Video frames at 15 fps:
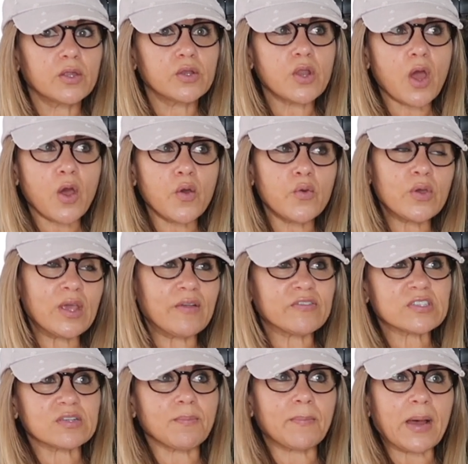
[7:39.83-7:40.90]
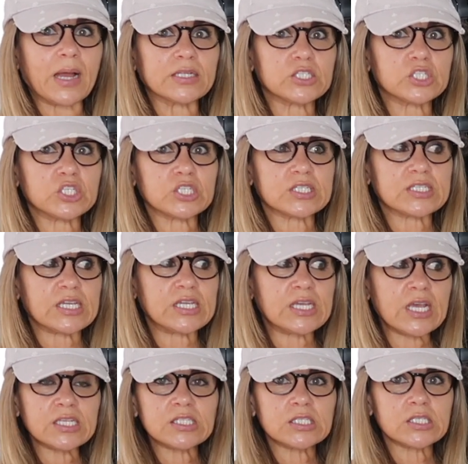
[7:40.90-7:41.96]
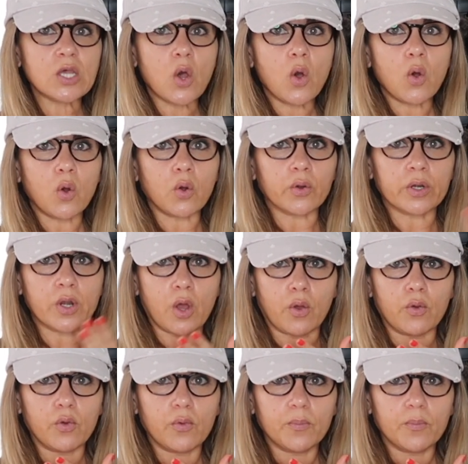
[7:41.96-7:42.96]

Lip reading: No ifs and buts, just a yes or a no.